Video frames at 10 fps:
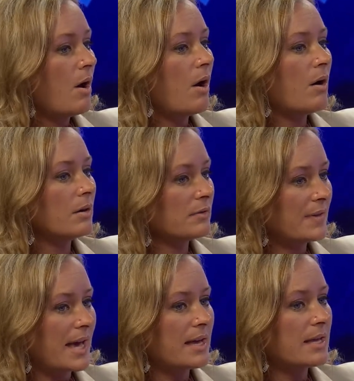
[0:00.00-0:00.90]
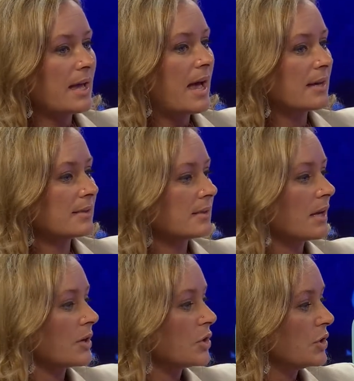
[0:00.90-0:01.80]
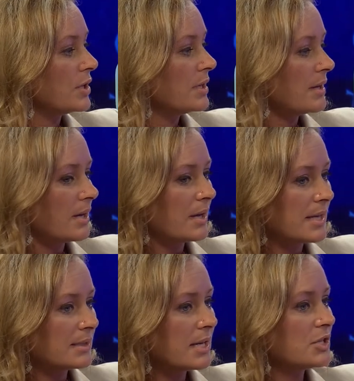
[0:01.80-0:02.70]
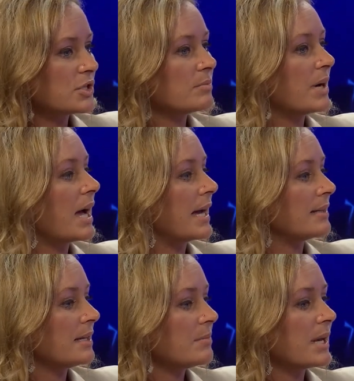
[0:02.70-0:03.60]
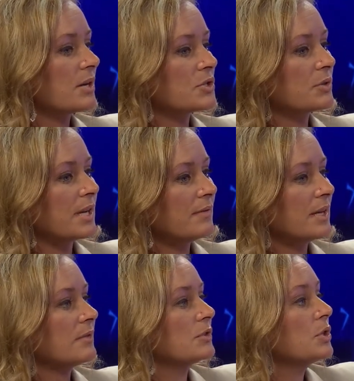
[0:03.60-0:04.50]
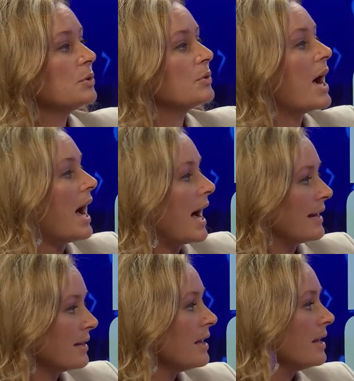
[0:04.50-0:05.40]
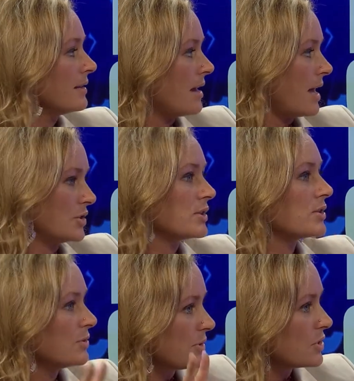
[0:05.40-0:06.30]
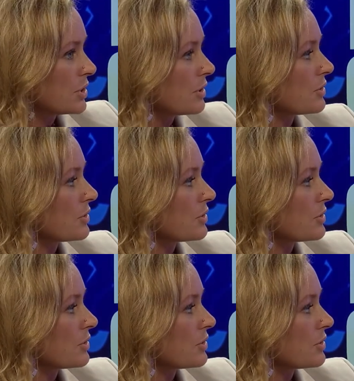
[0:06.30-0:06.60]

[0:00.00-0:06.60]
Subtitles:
All of that, it has a good intention behind it because you're giving it to God, not just to the church.